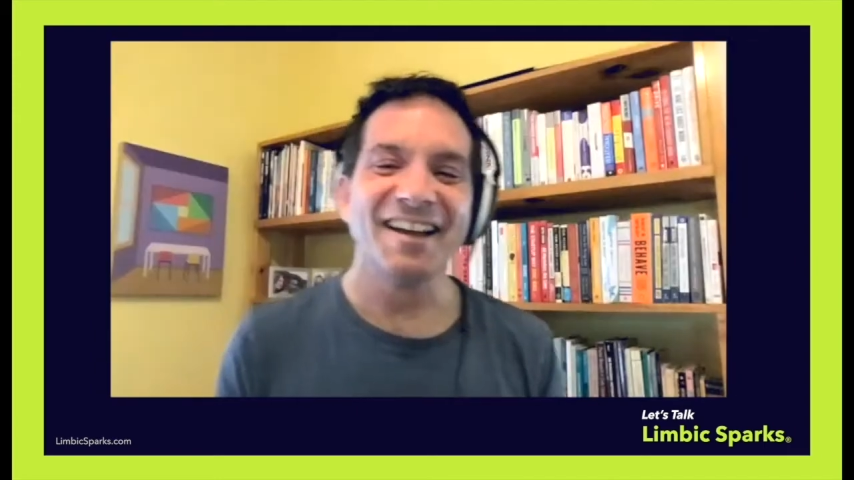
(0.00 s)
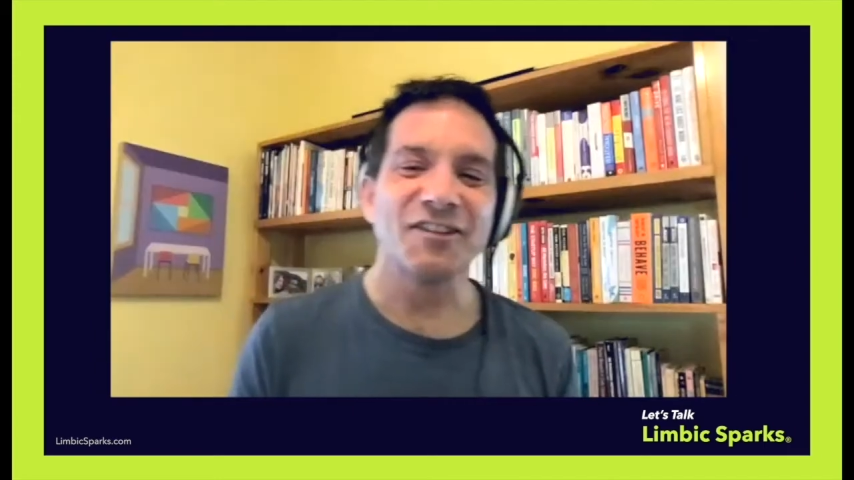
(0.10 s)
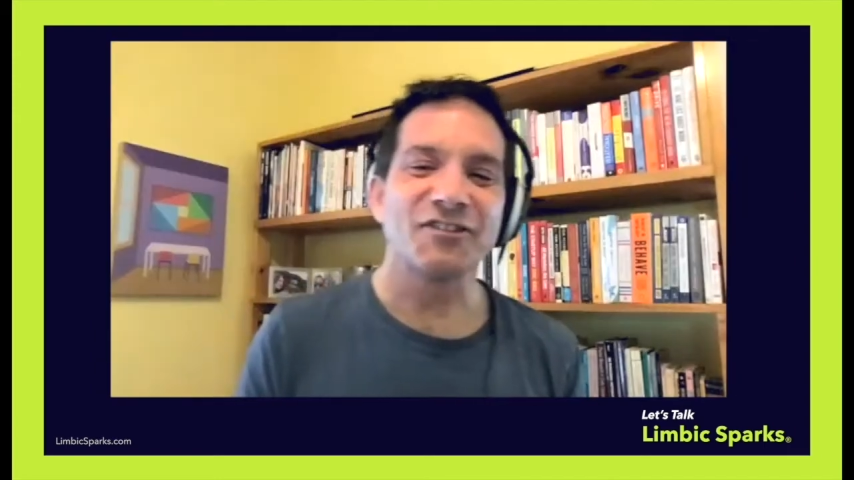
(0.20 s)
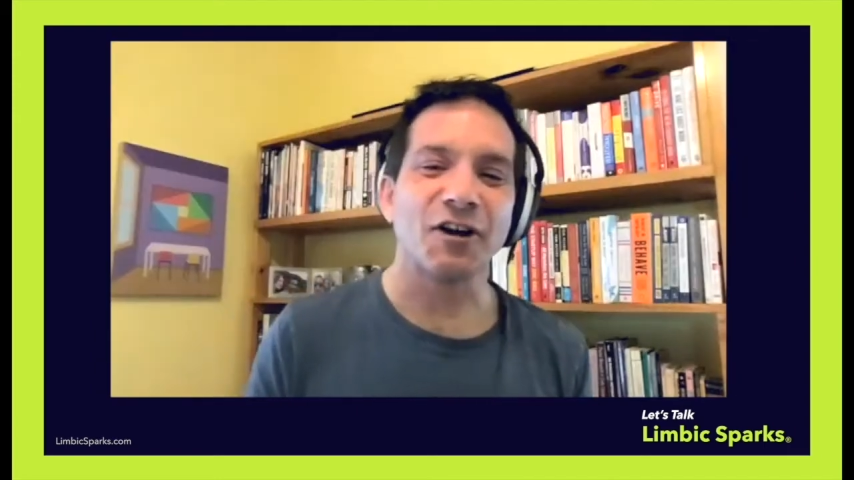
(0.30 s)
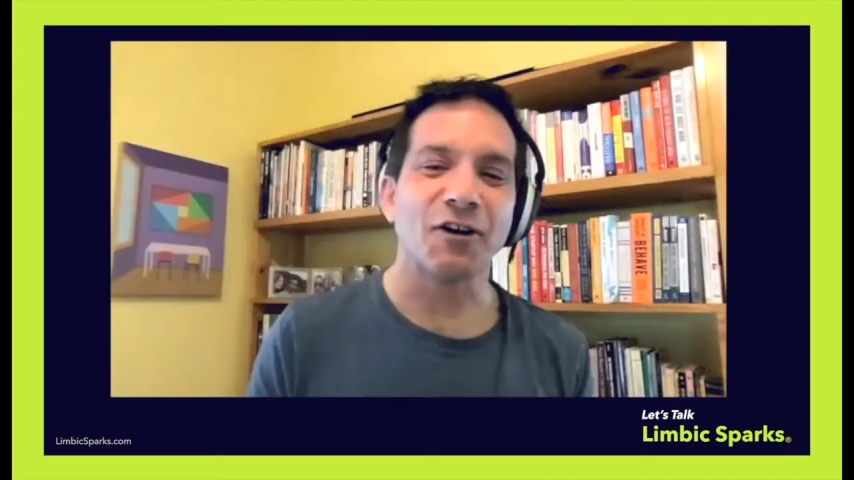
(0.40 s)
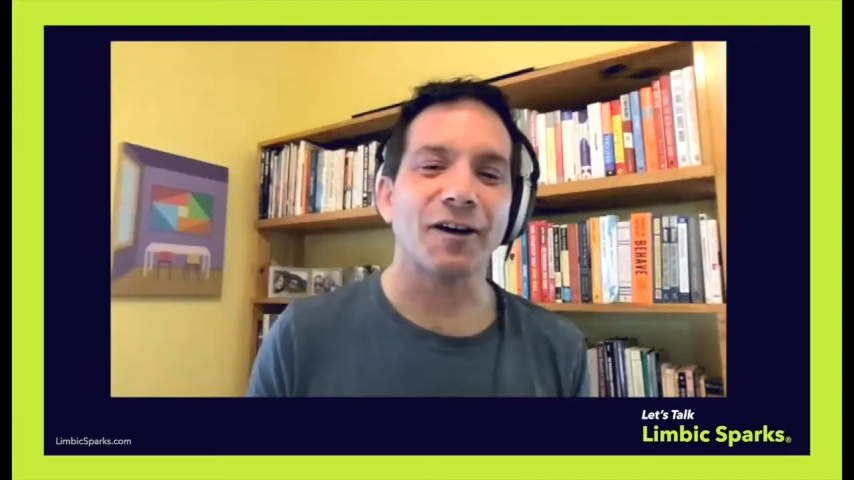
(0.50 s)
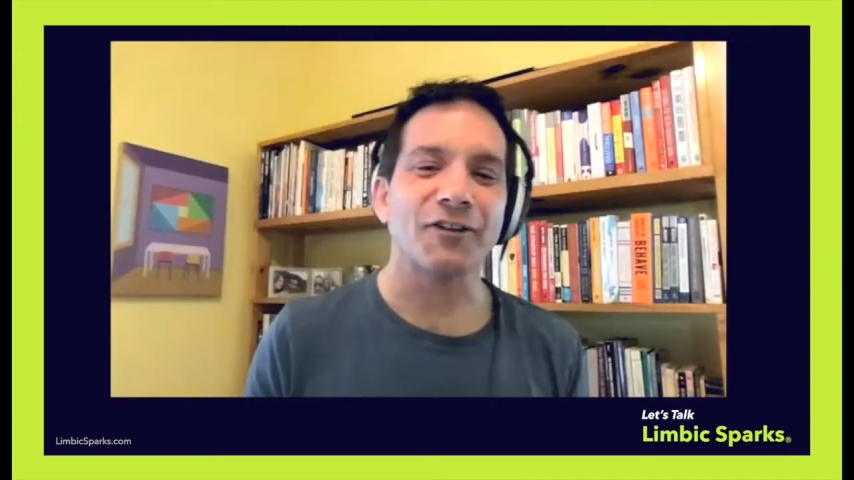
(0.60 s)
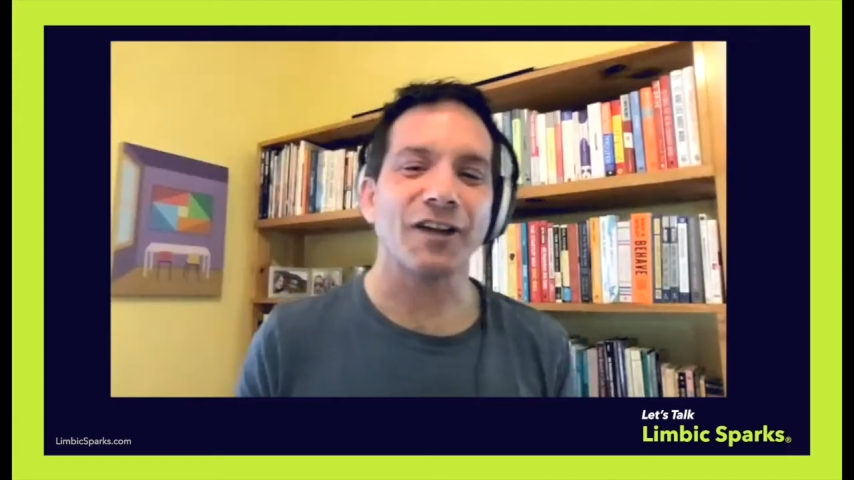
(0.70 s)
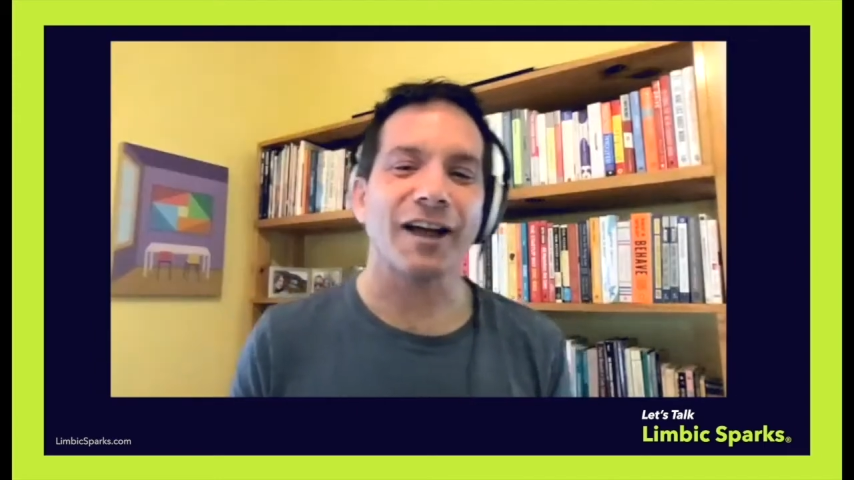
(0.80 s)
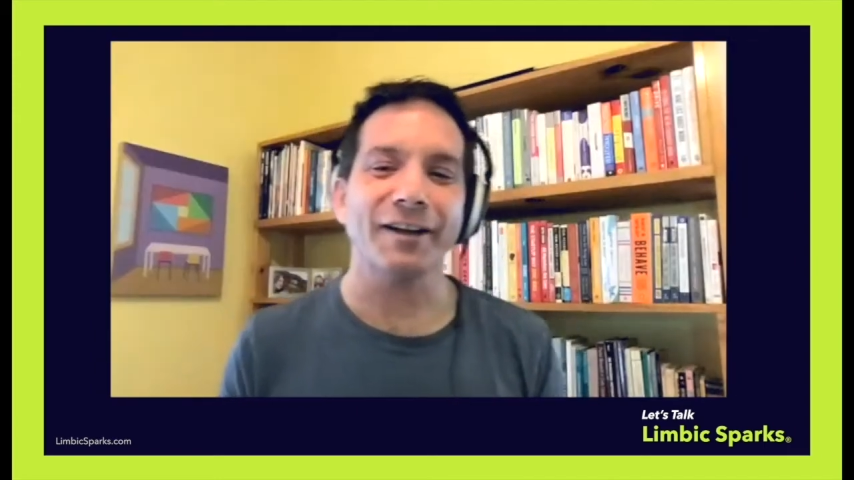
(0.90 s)
So
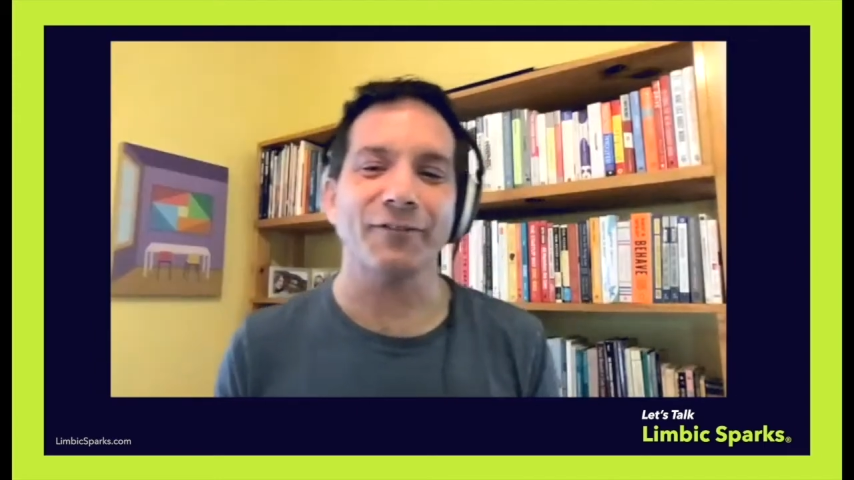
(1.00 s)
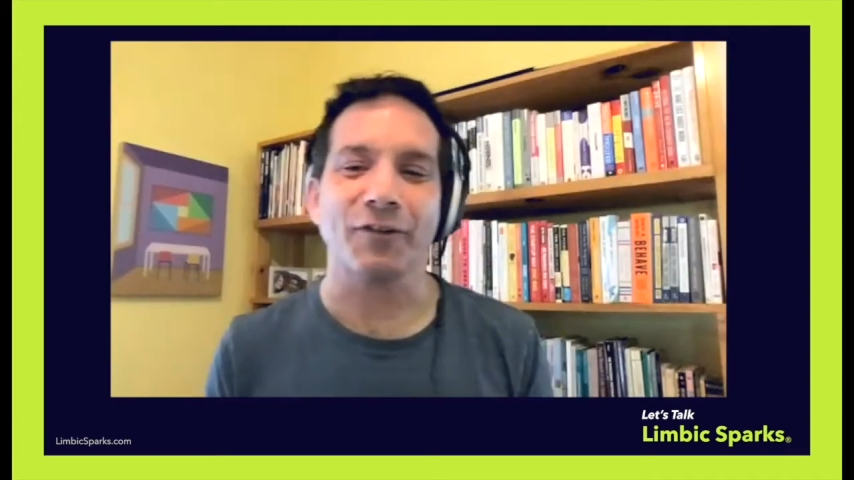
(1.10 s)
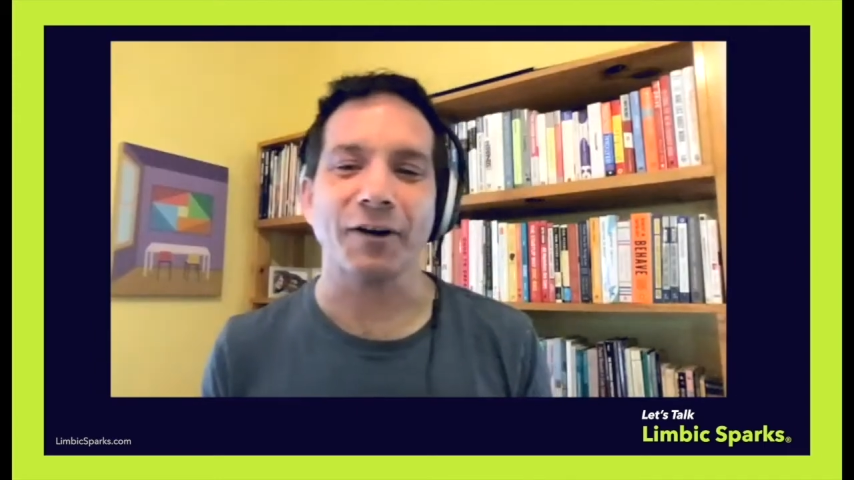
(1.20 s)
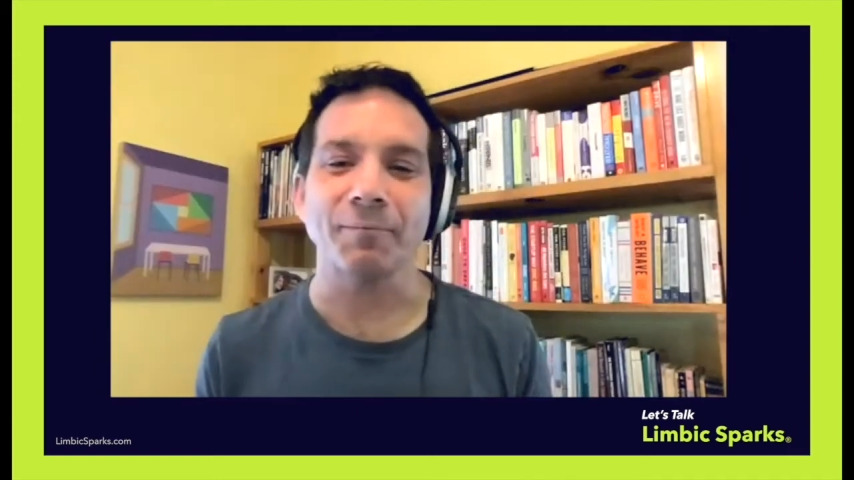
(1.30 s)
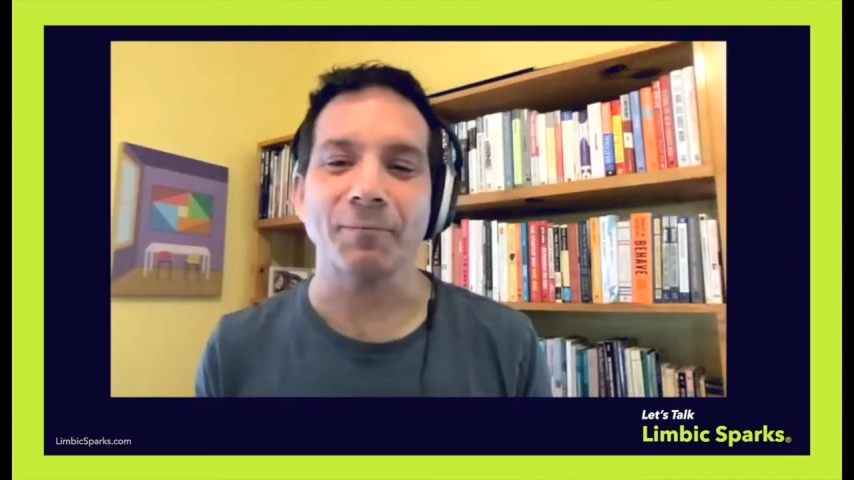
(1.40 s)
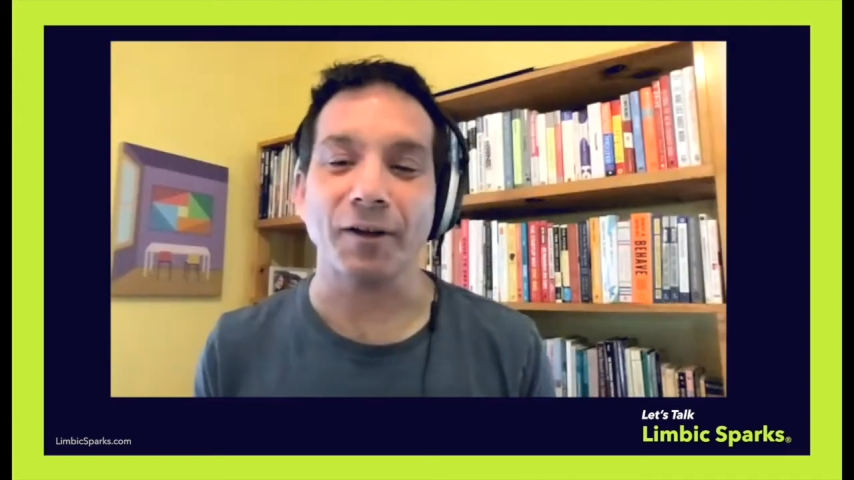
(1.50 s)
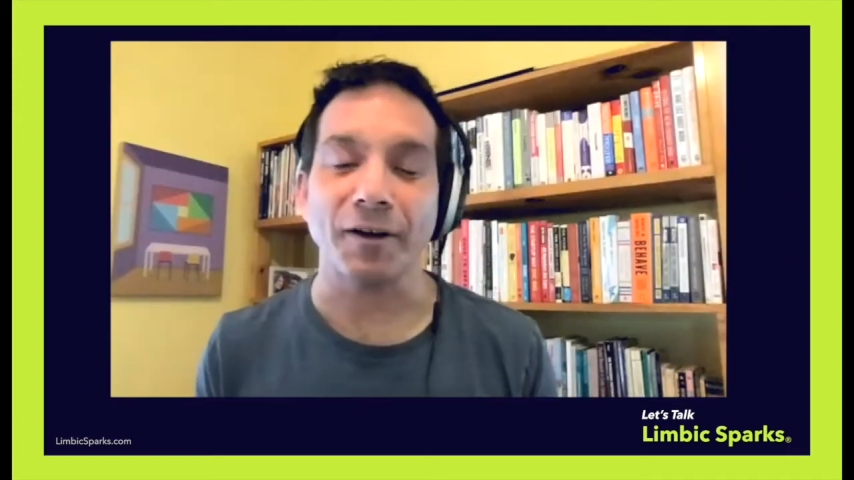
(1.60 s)
aside from